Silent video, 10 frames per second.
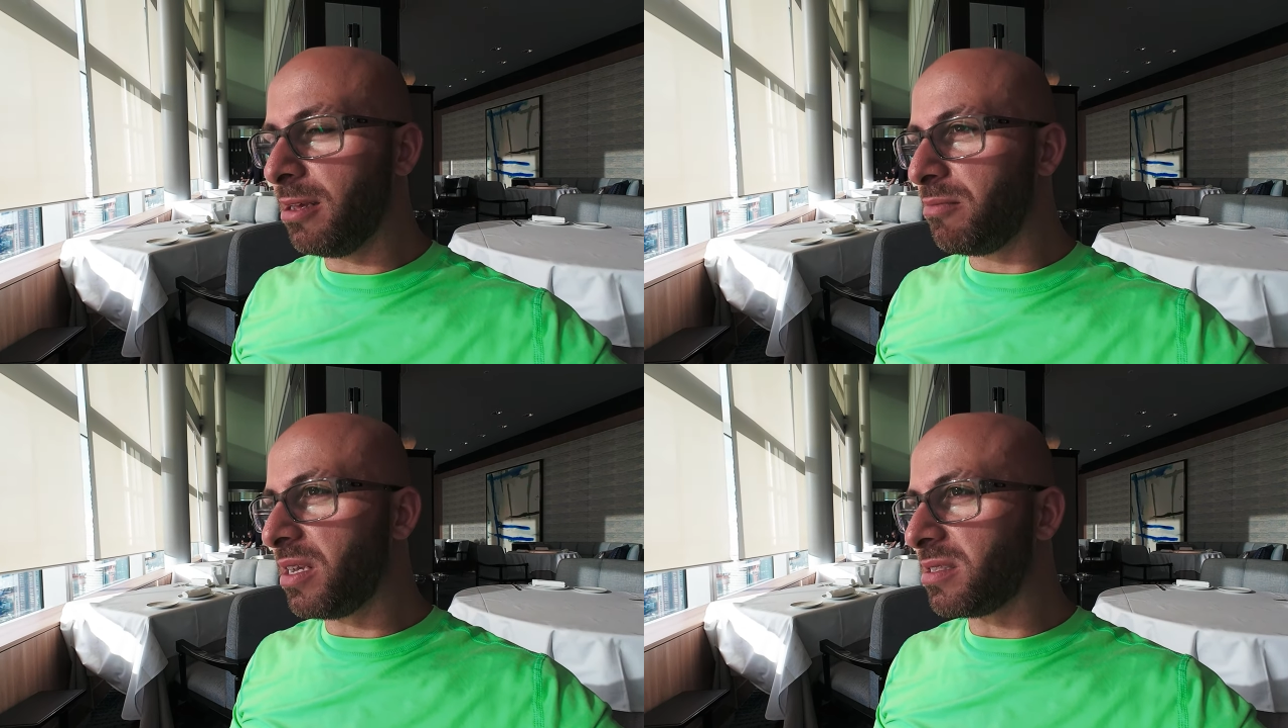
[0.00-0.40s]

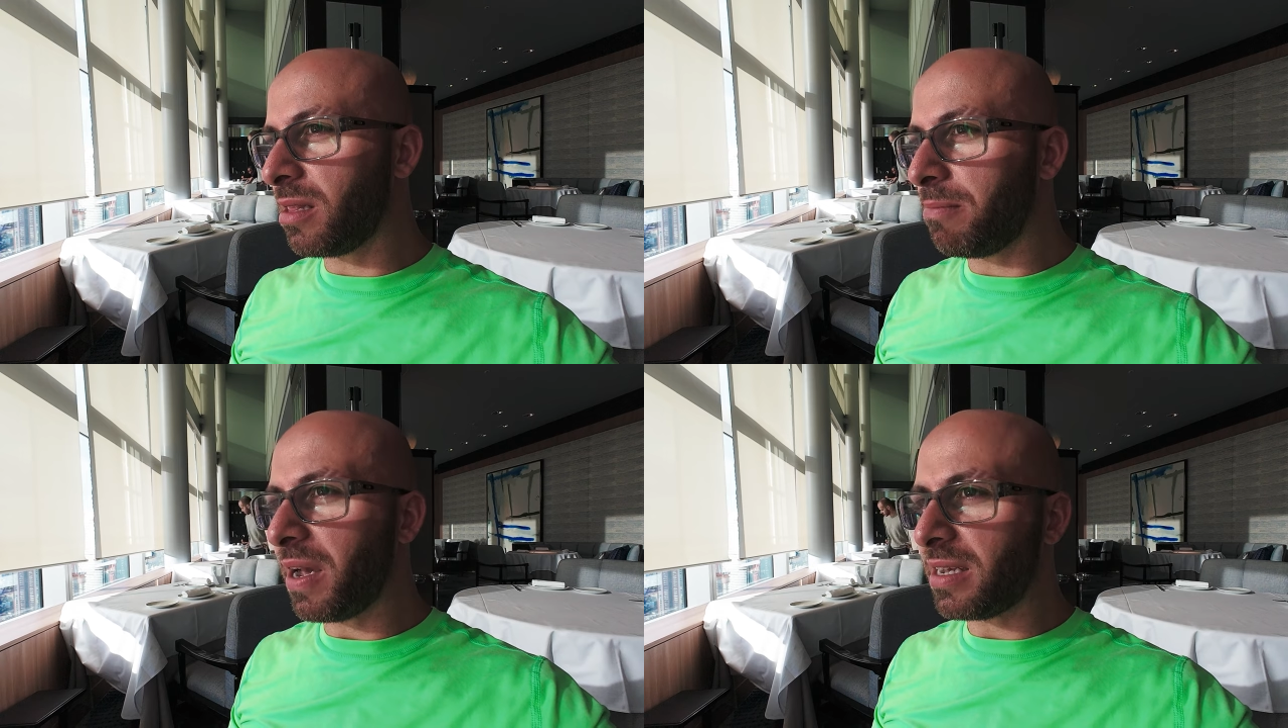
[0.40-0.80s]
Because in
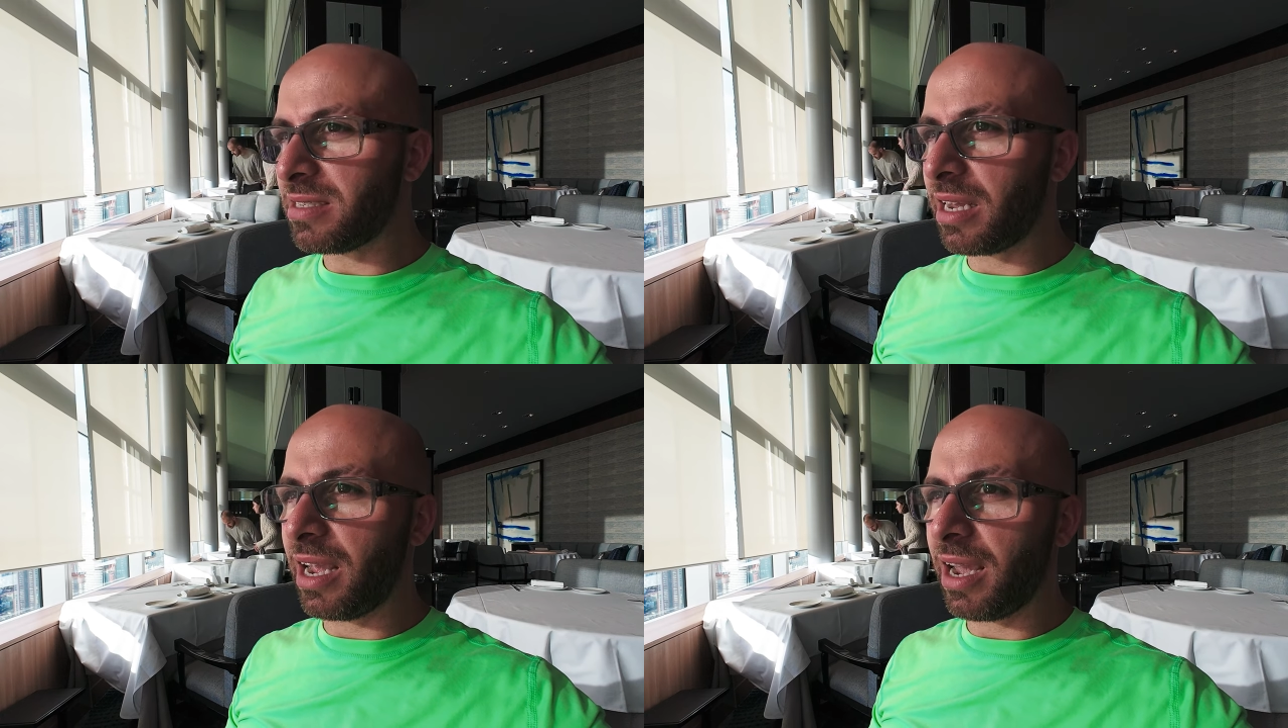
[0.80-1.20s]
the
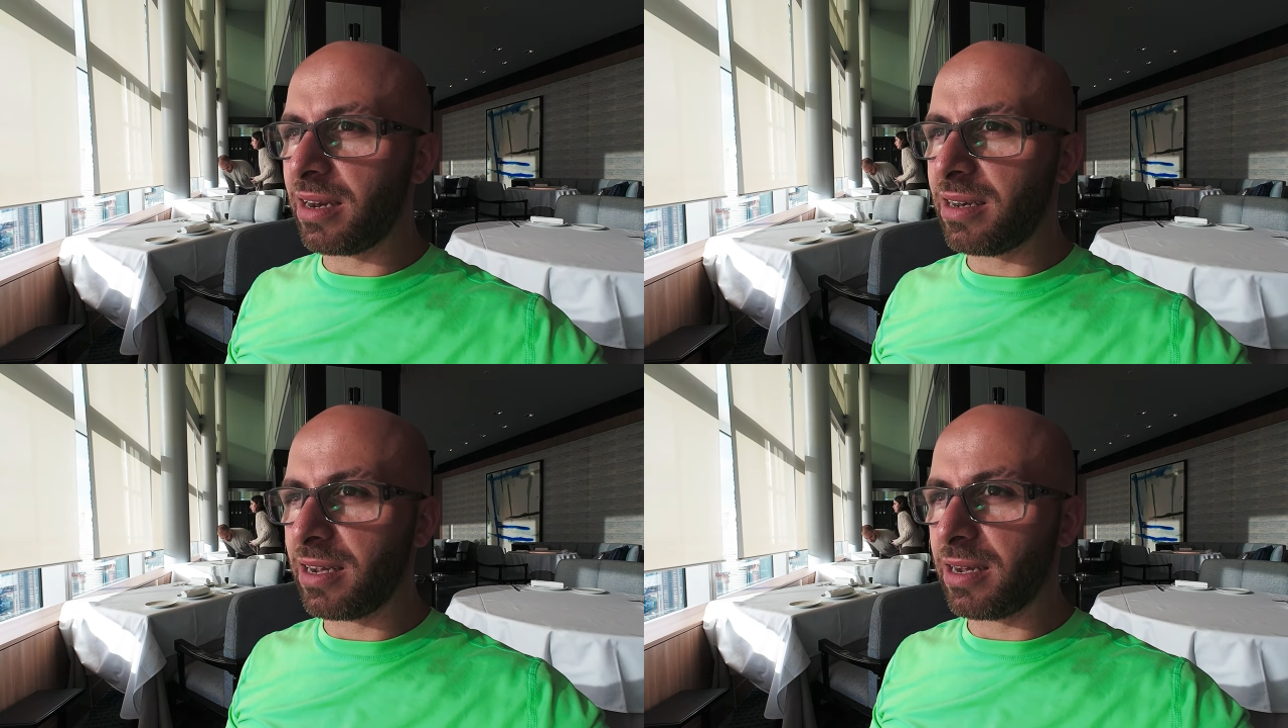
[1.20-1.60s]
past I
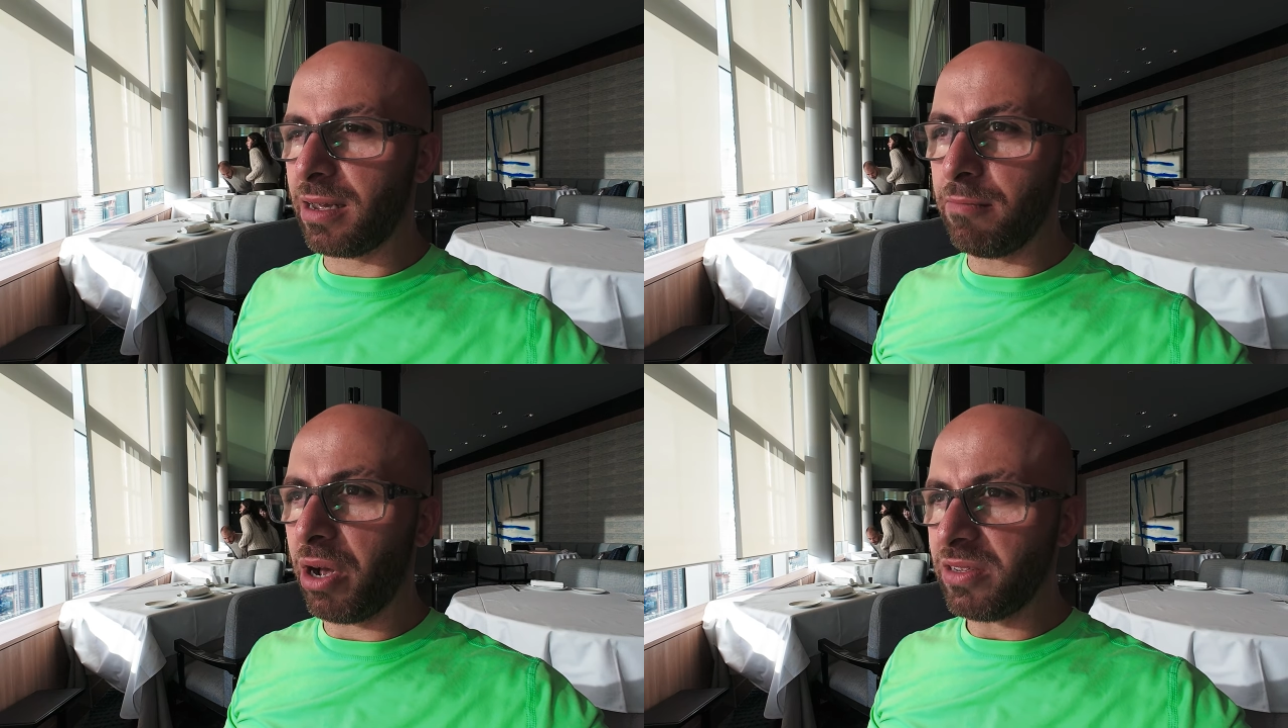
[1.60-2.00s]
had
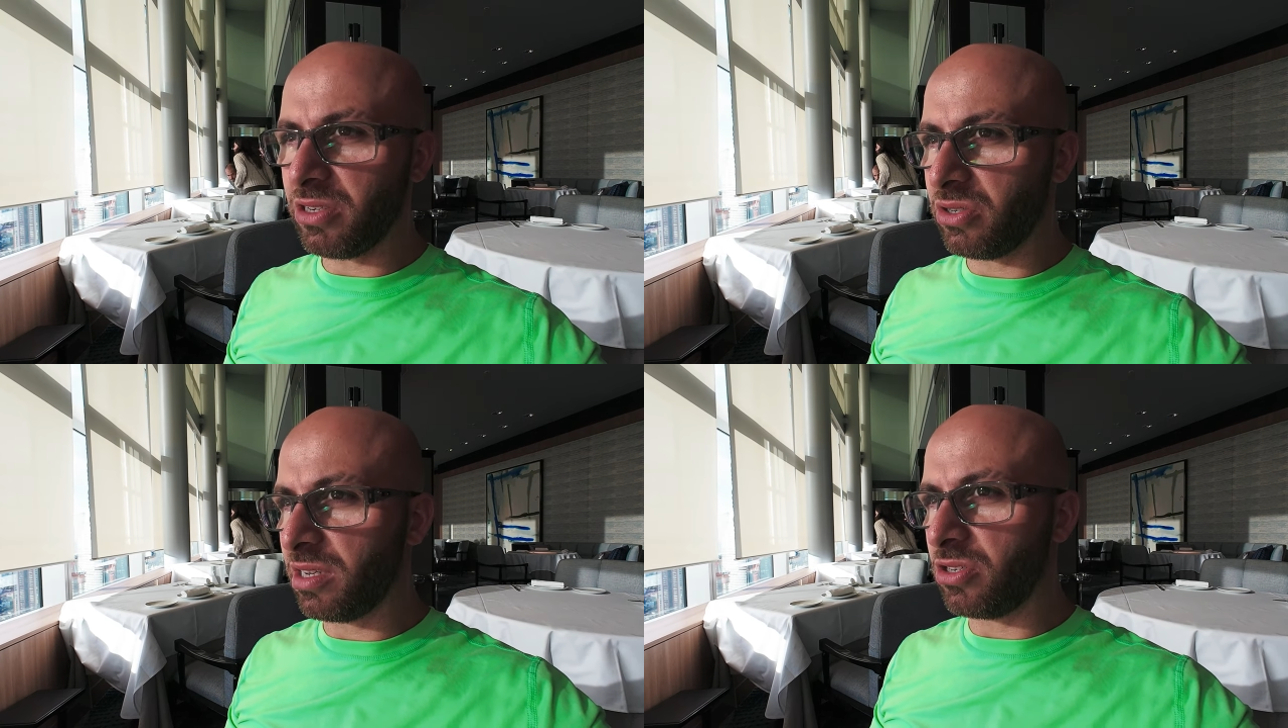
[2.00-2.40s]

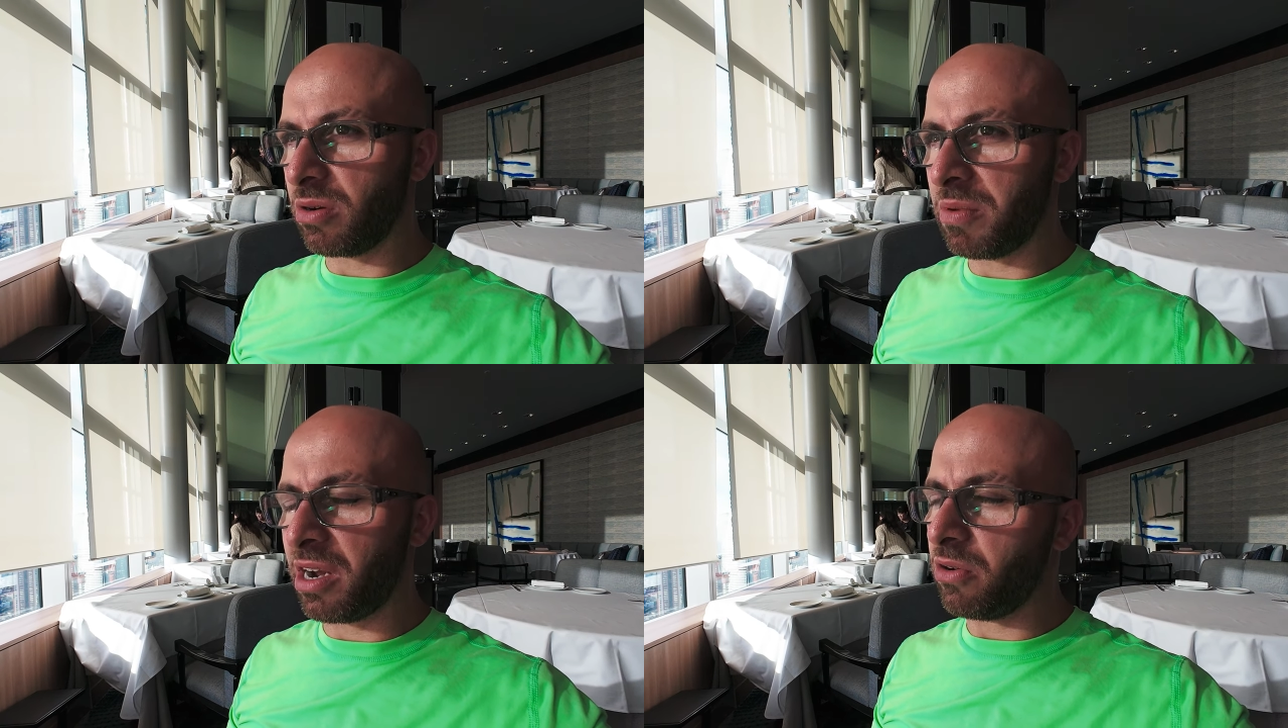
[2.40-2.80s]
imposter
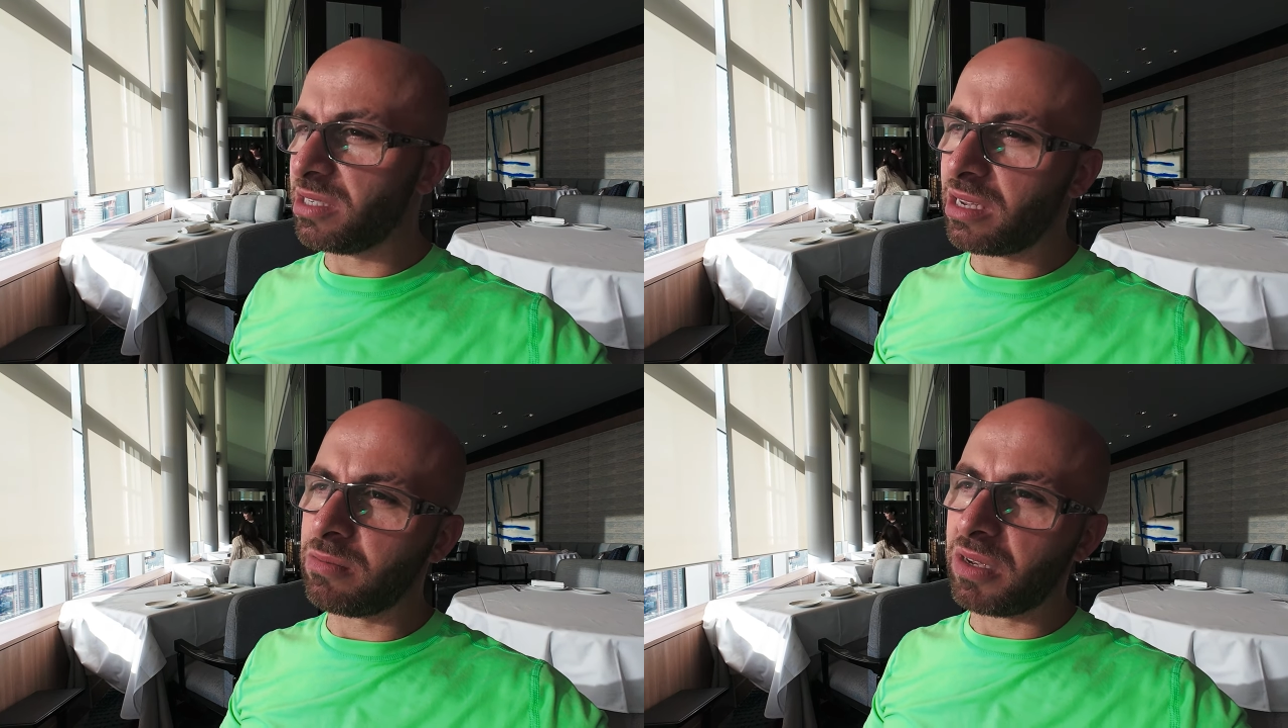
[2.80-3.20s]
syndrome, and I
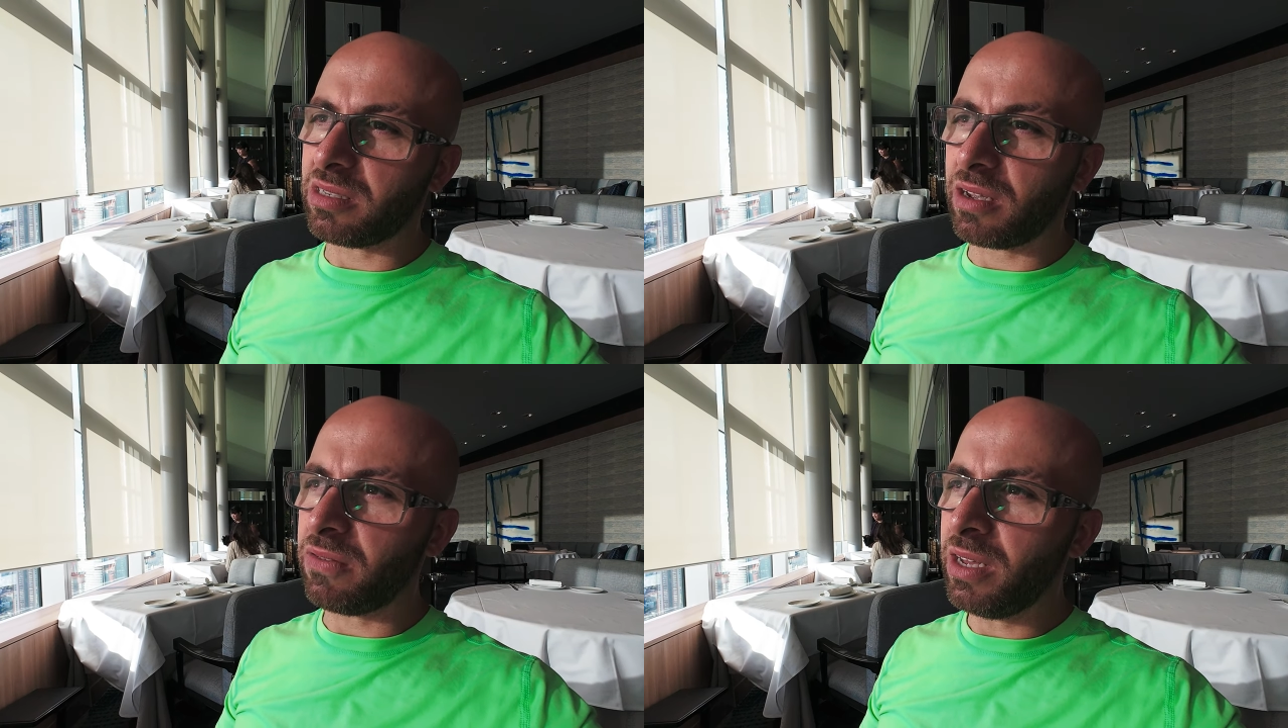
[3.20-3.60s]
always asked
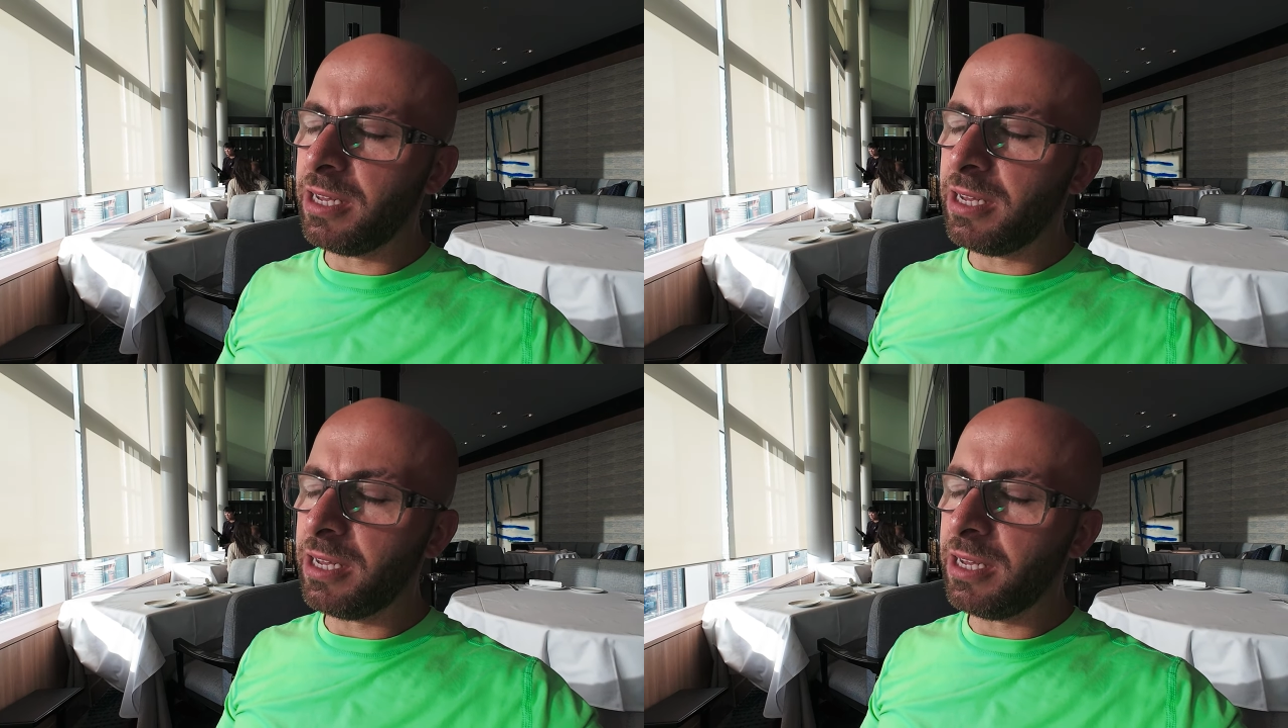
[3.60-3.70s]
myself,